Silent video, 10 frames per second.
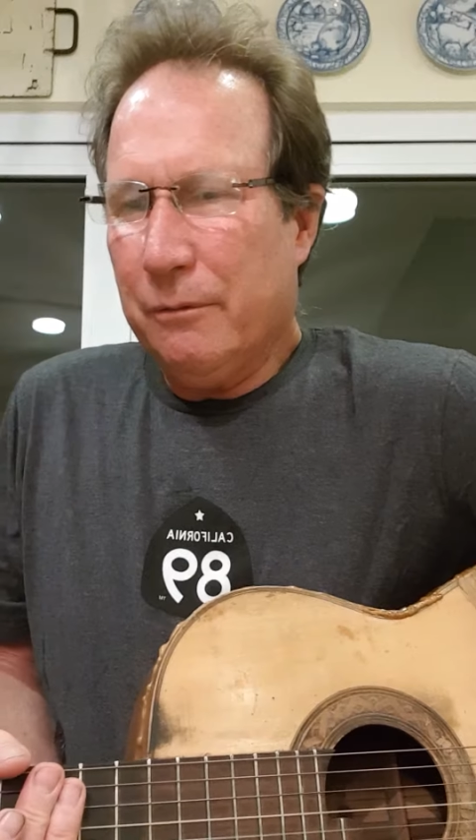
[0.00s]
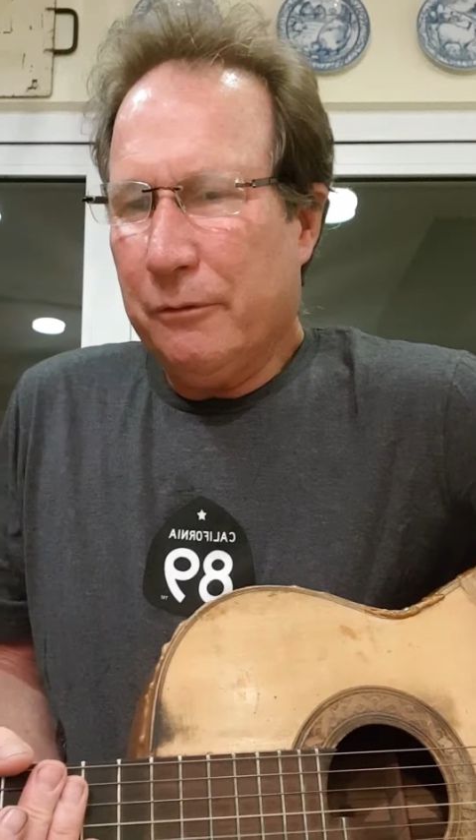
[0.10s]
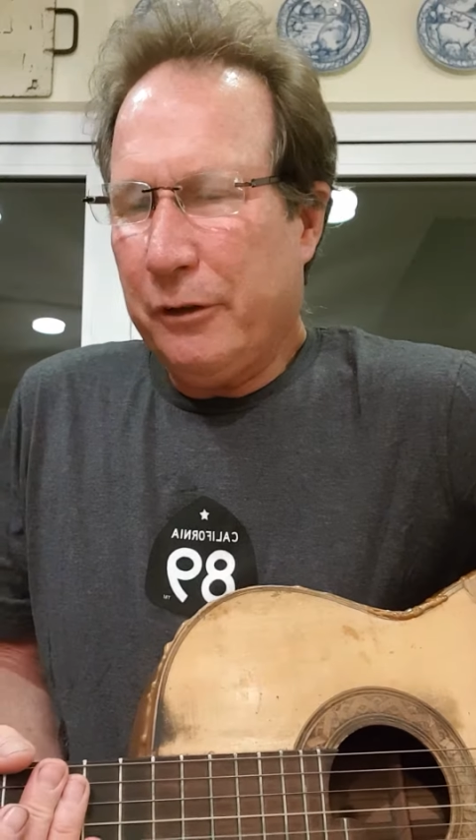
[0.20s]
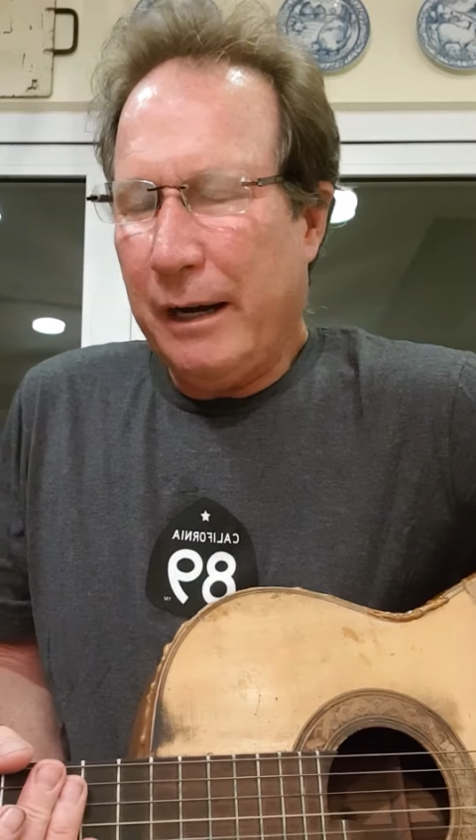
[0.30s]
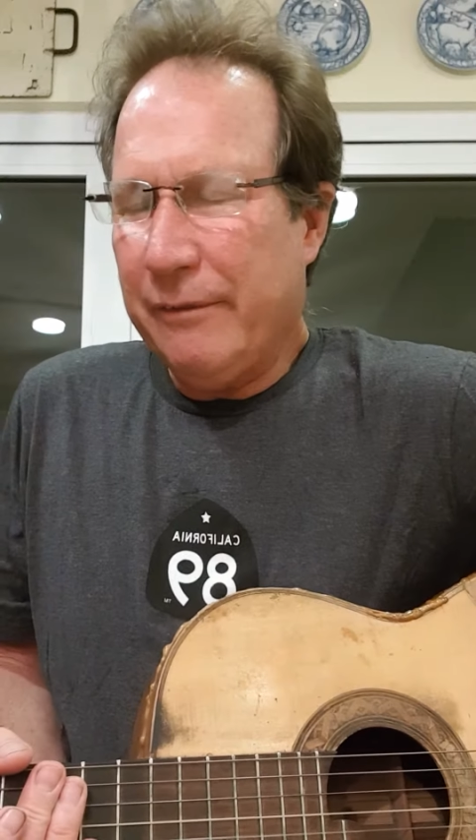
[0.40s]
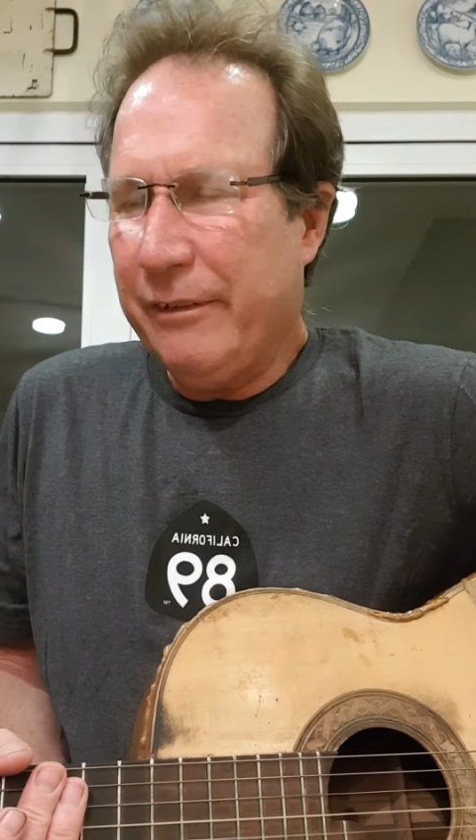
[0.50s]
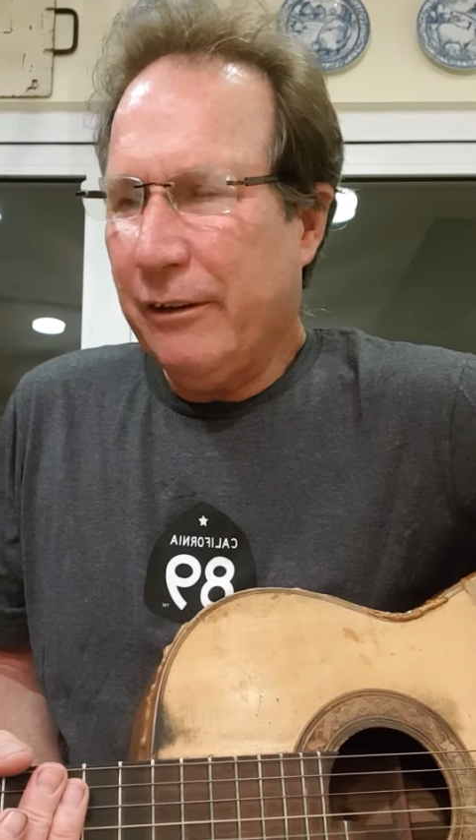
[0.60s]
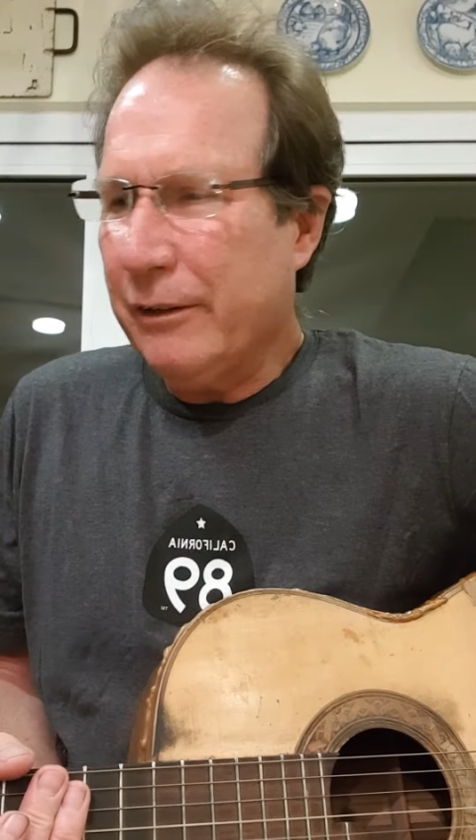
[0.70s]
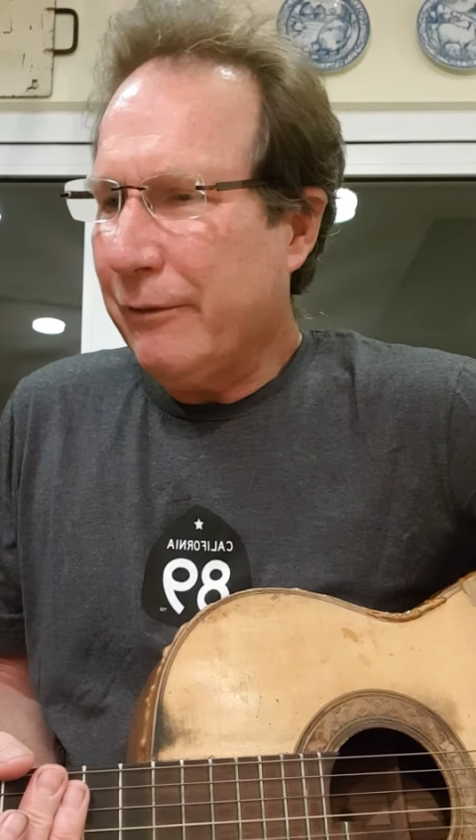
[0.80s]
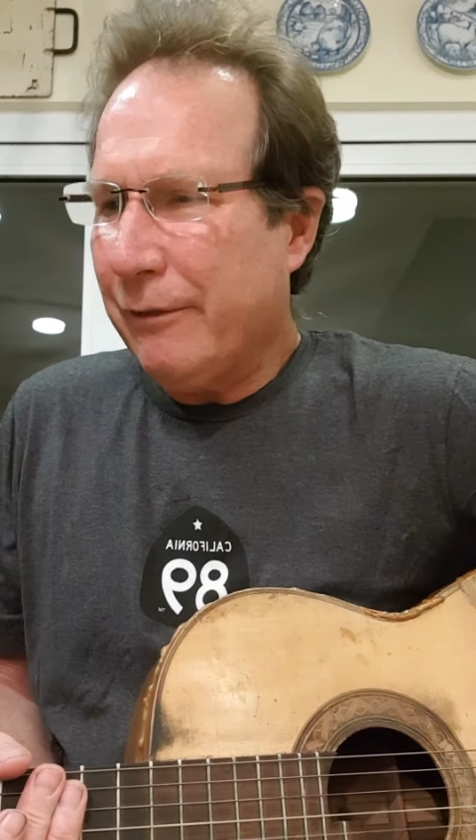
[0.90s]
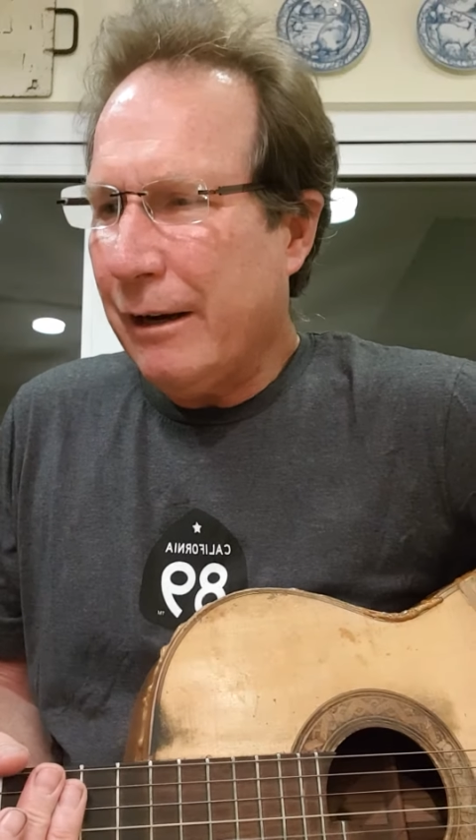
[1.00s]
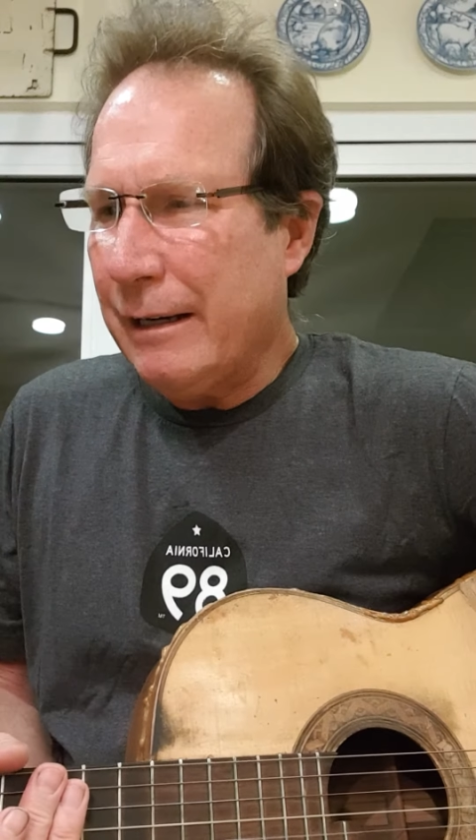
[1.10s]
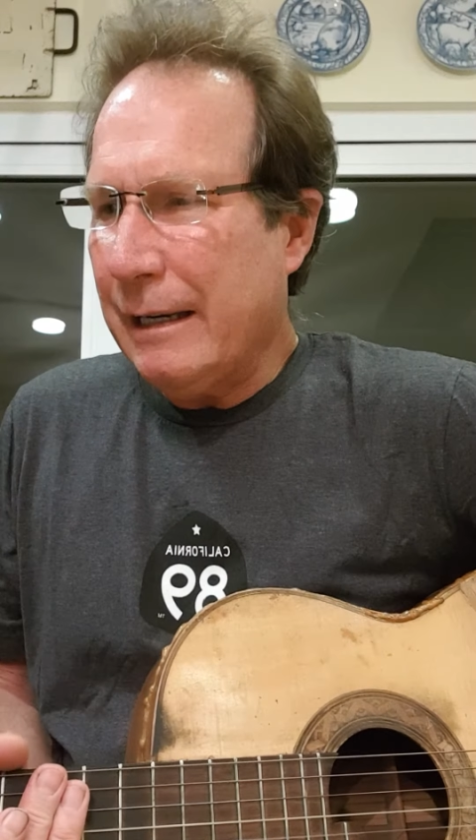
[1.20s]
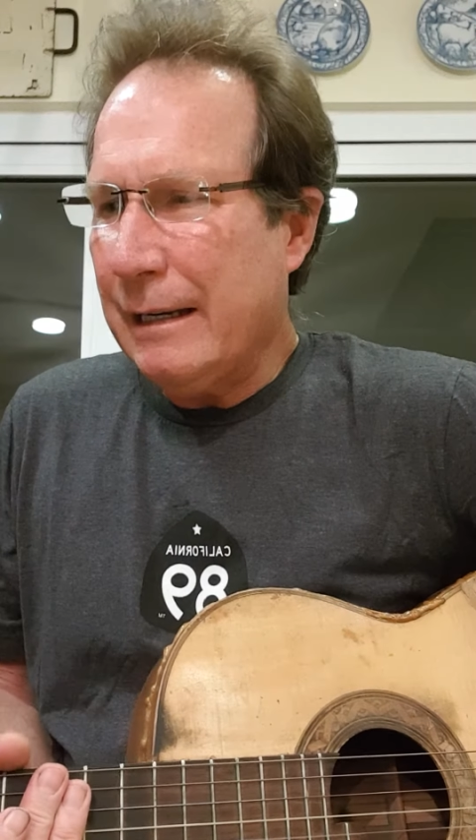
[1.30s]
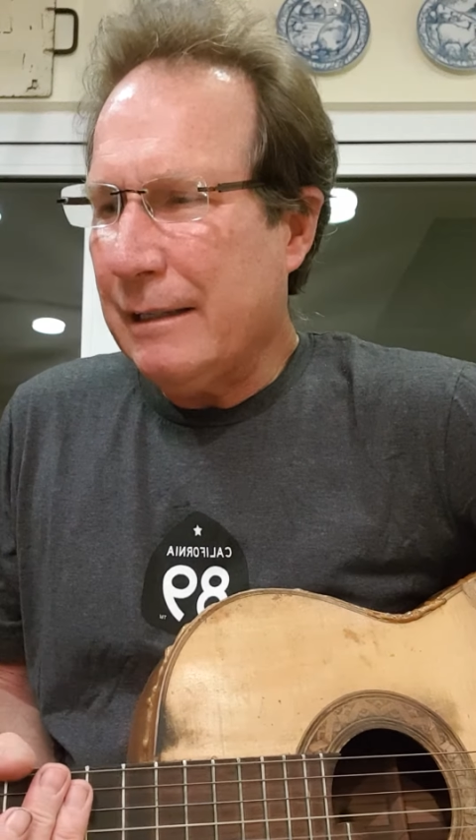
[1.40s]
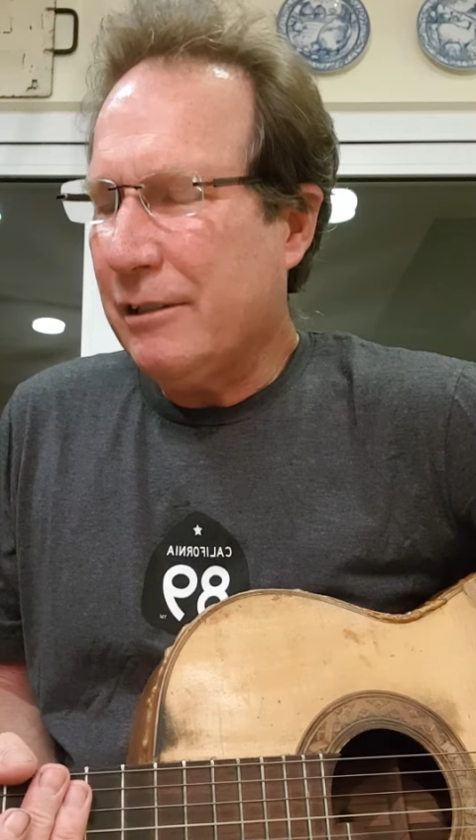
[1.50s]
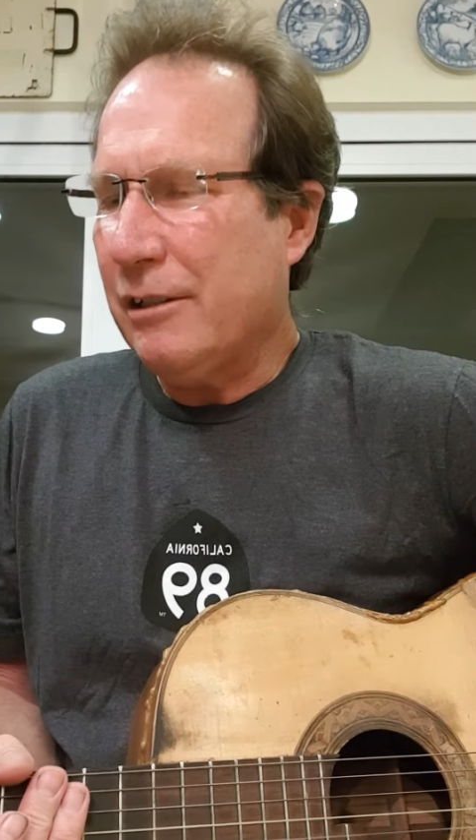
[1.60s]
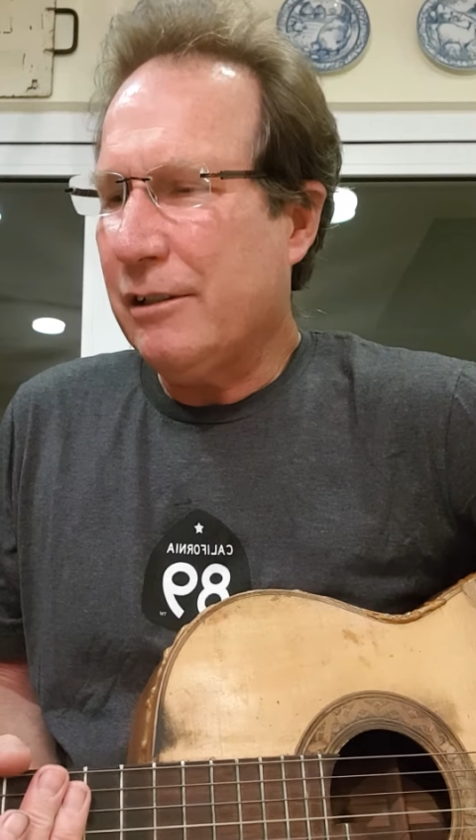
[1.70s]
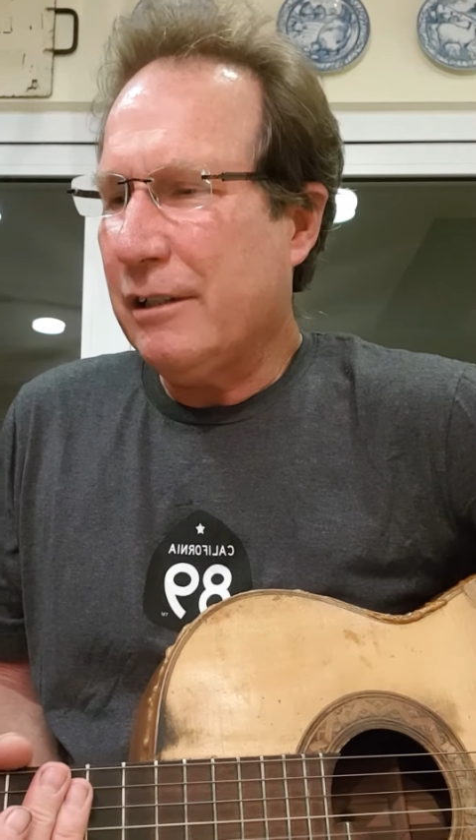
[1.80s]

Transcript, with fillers: track and field and running is just